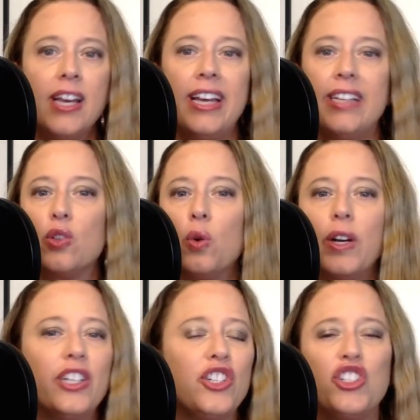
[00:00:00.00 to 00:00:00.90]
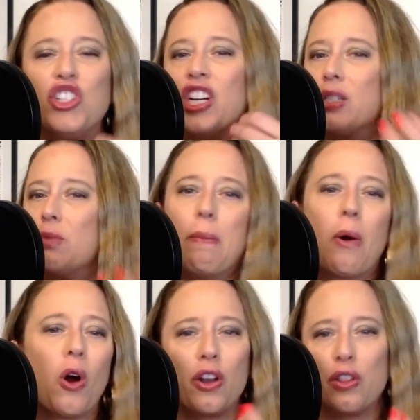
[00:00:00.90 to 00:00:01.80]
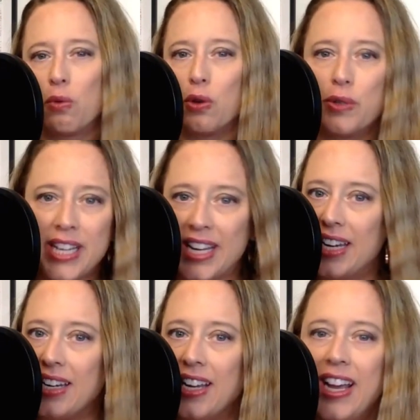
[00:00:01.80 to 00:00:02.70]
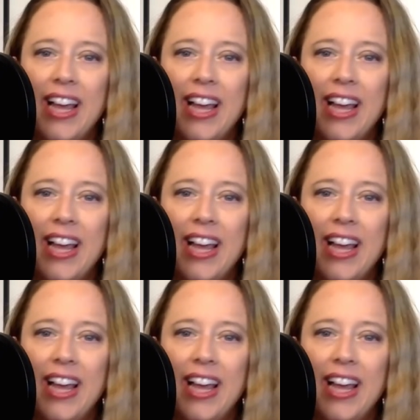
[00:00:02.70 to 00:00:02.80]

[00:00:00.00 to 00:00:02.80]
is going to just be part of the routine.